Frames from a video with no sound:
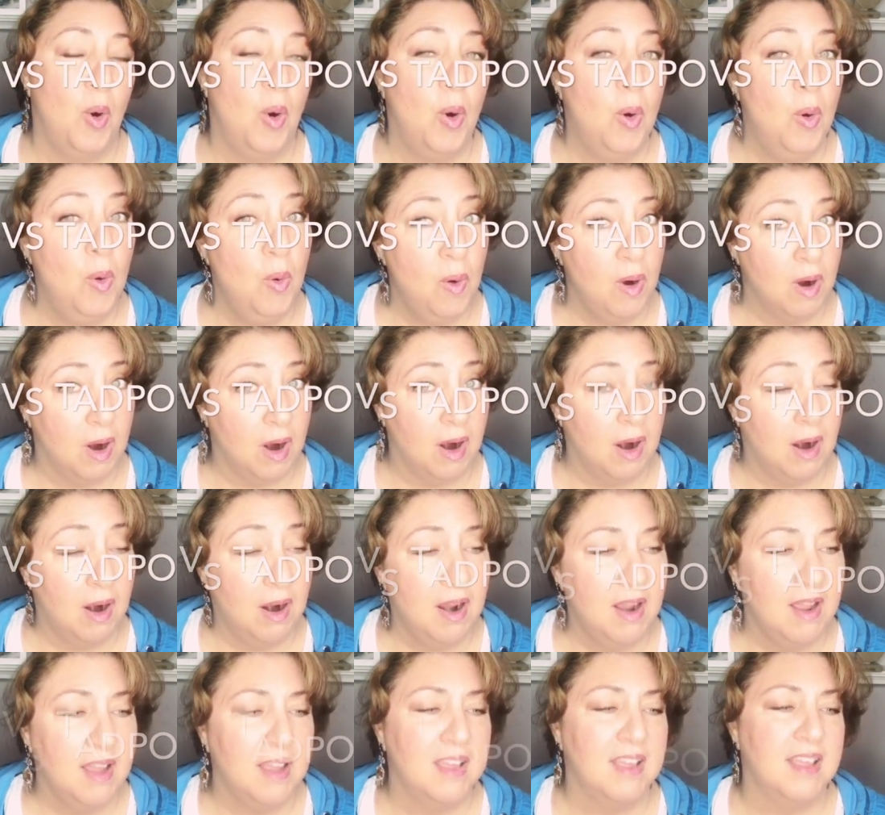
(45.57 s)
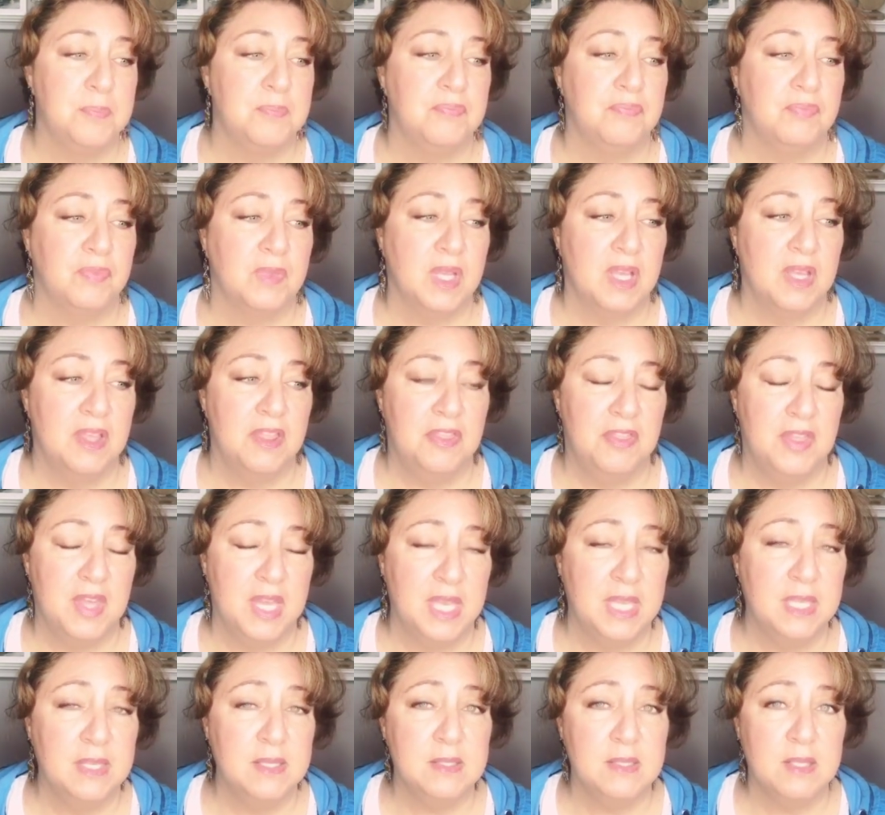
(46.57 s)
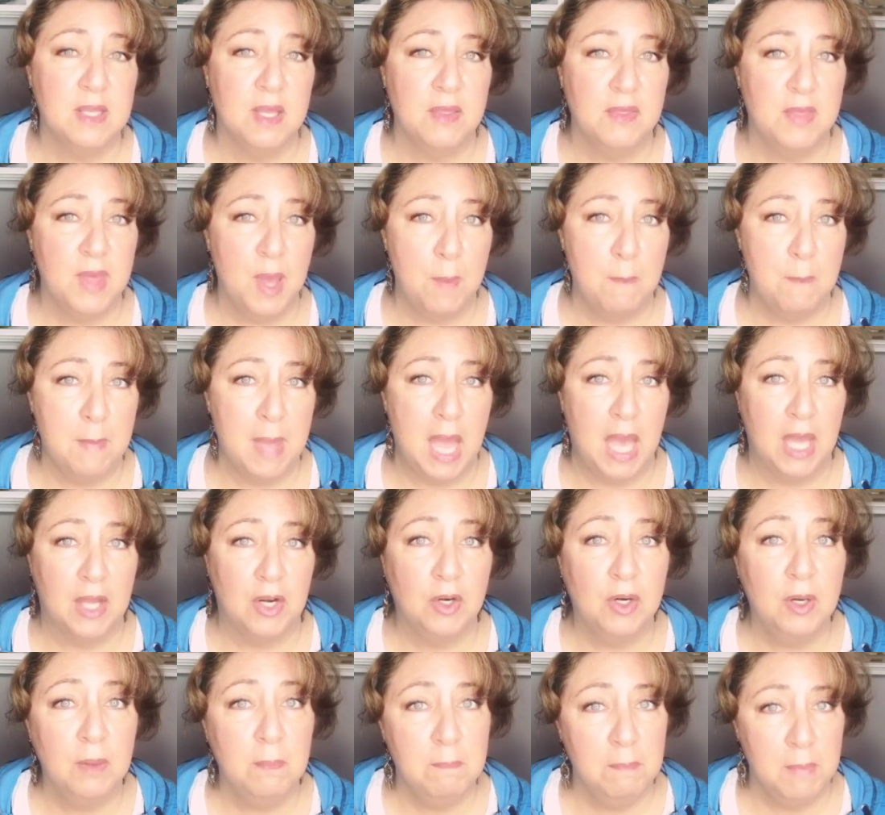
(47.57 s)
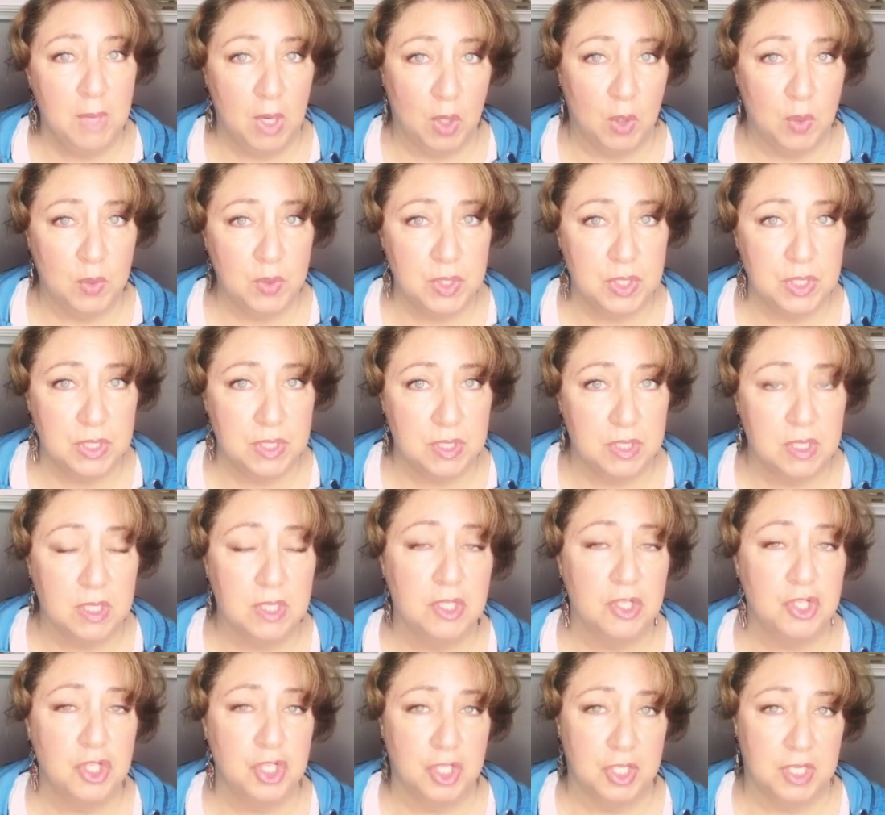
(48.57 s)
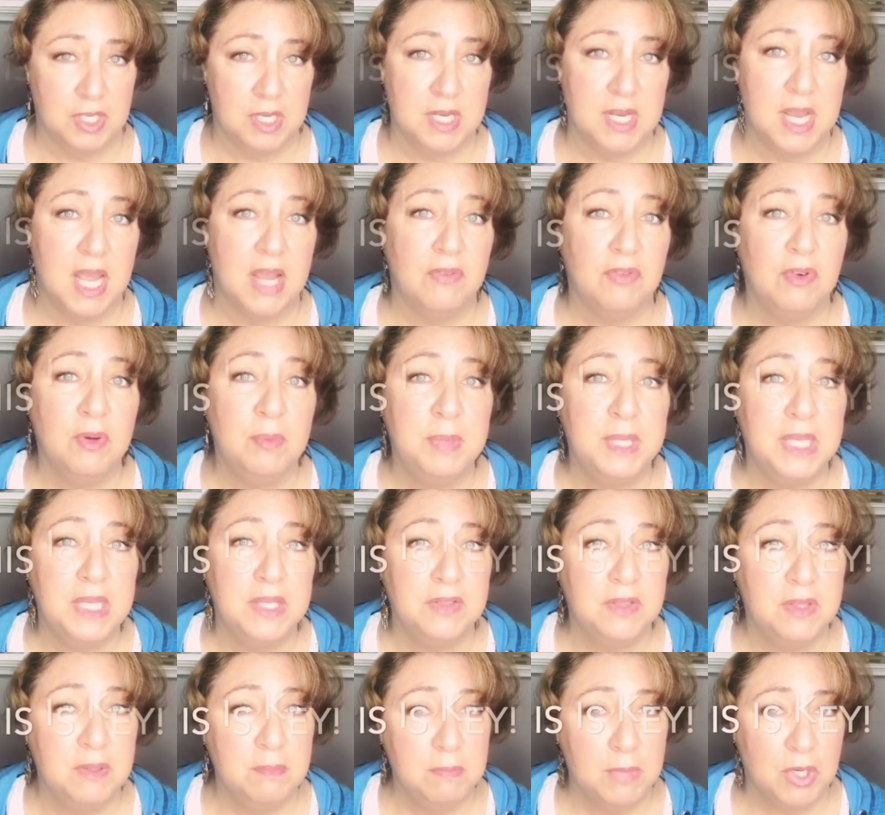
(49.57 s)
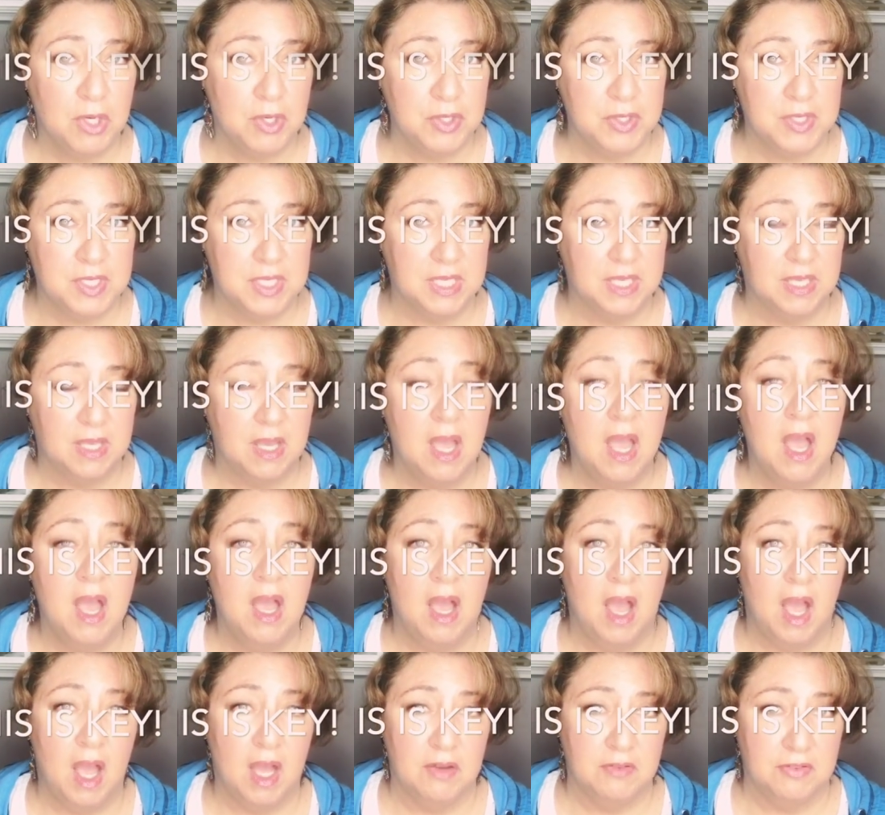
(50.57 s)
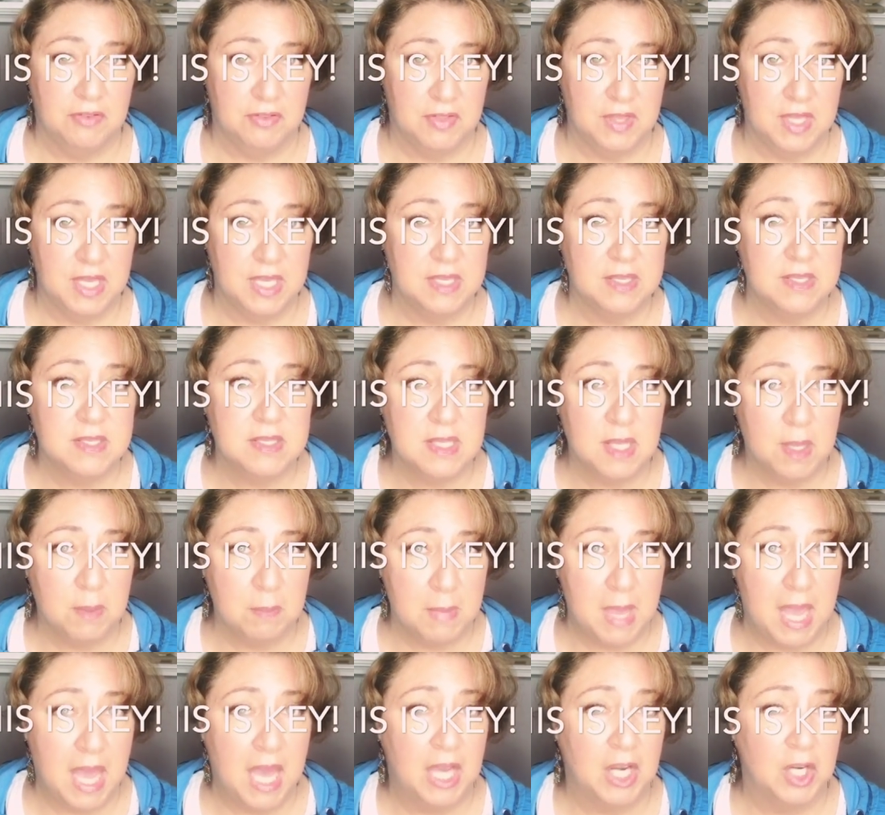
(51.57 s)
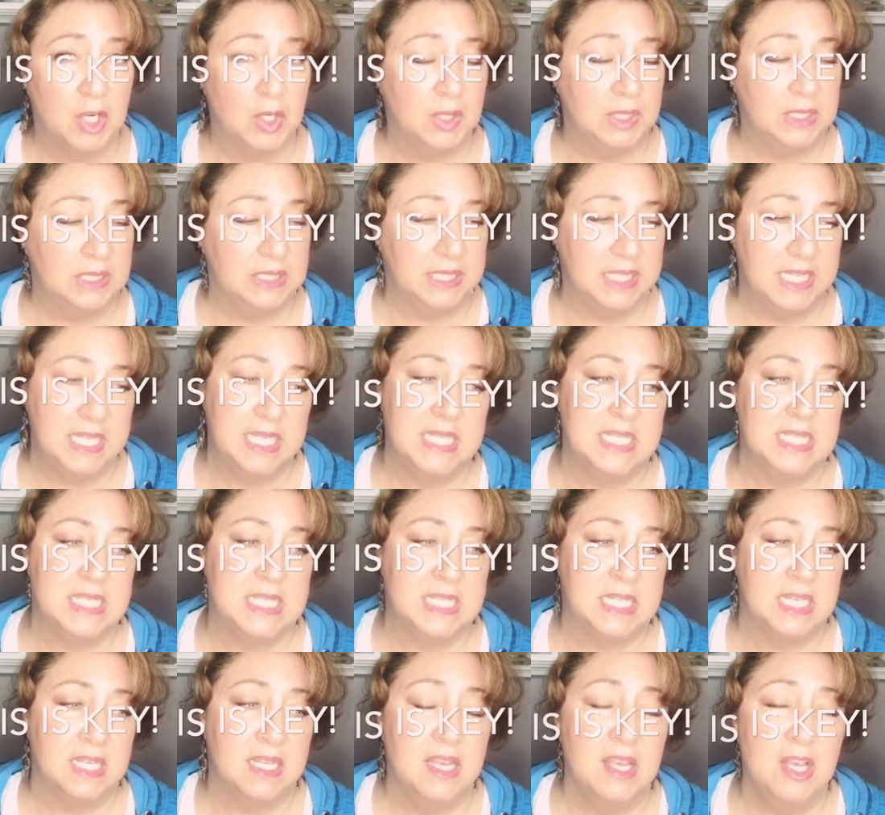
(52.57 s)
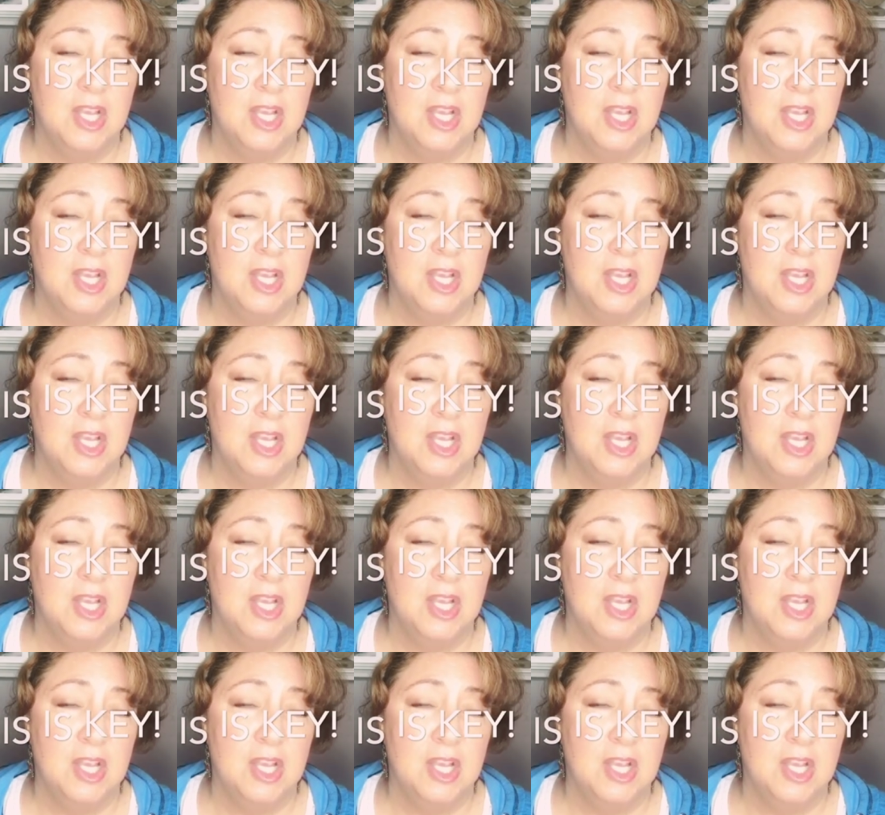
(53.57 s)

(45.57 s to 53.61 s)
or things that matter most should never be at the mercy of things that matter least.